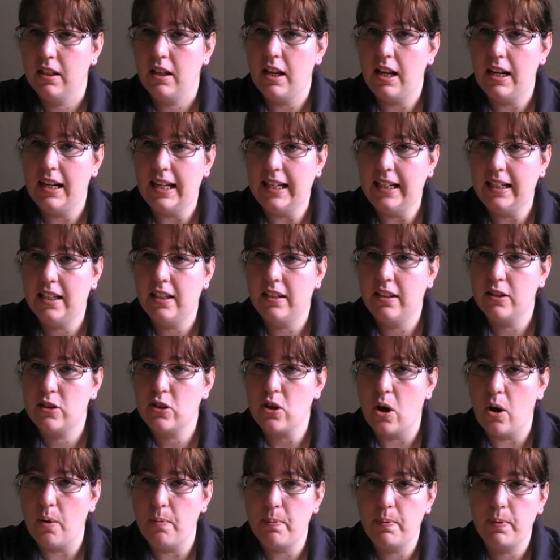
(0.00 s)
a link at the
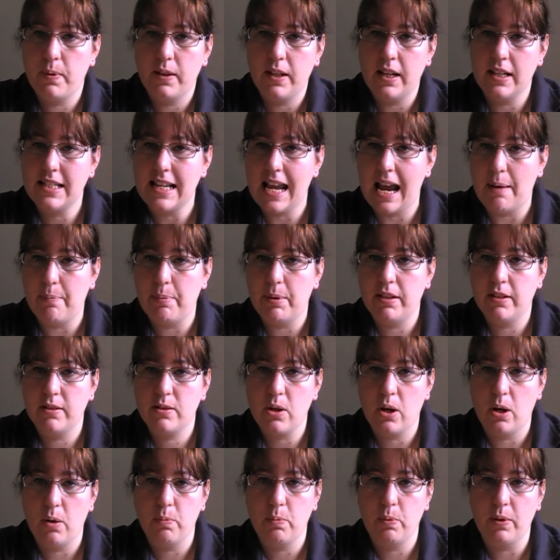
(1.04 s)
top, a tab at the
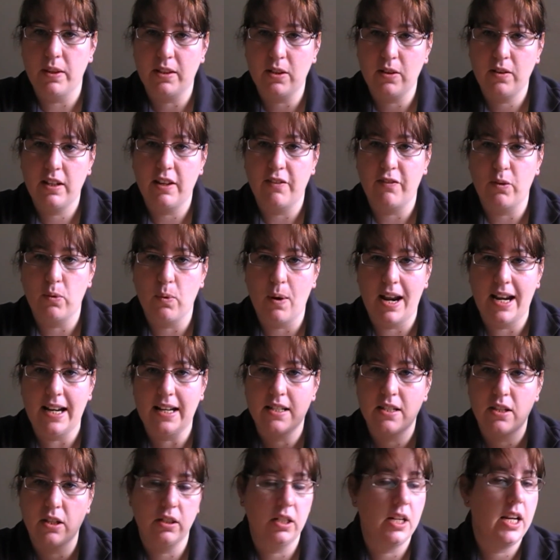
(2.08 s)
top with giveaways.
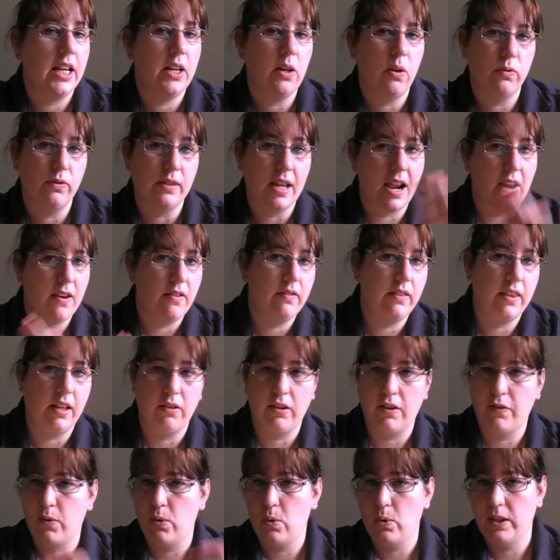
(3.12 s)
So click on there, they'll
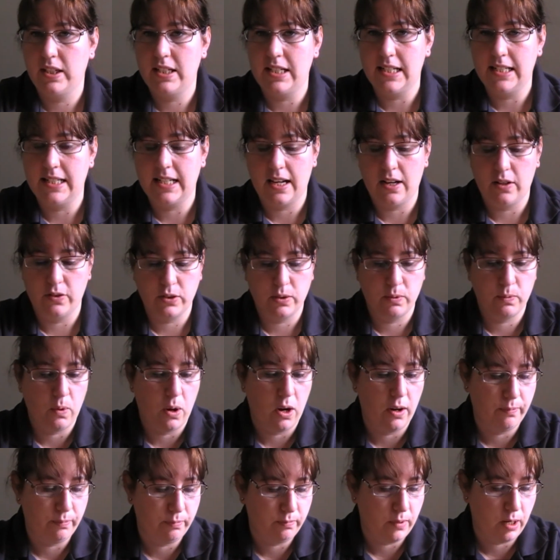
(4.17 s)
give all the details of
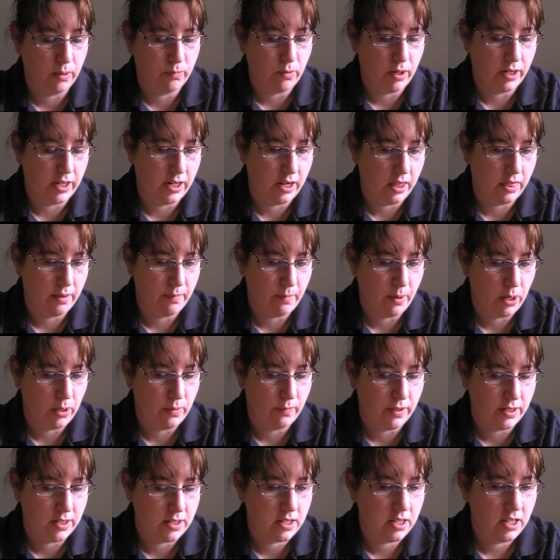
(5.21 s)
what I'm running at the
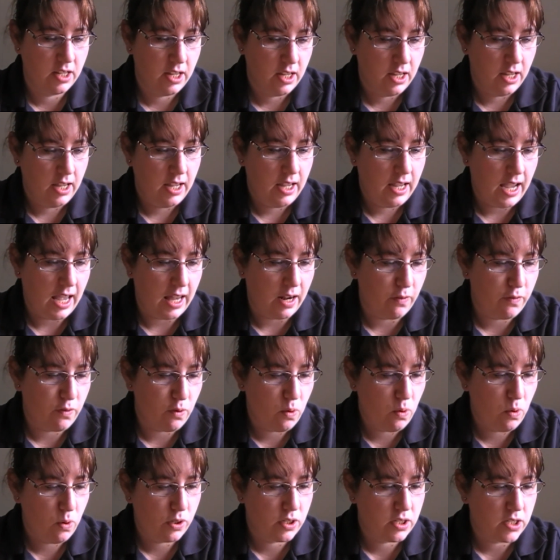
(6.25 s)
moment. And I've
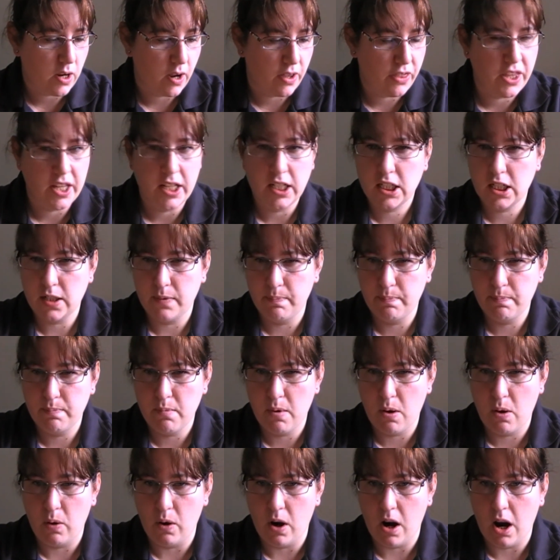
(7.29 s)
also, I think
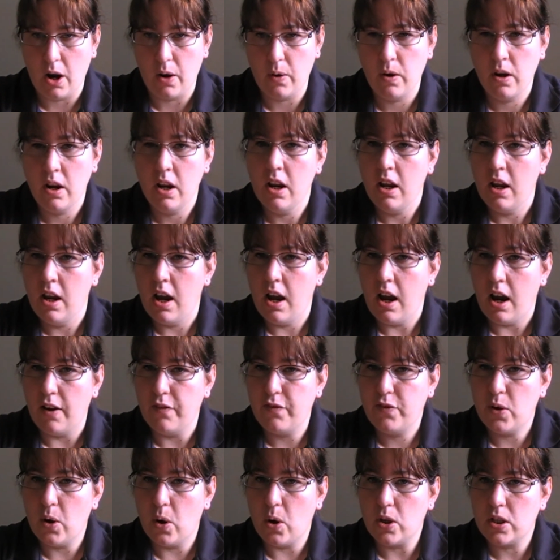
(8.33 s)
tomorrow,
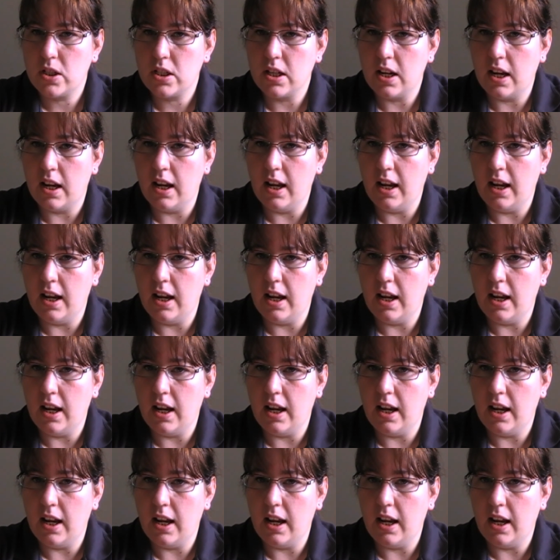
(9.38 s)
I've got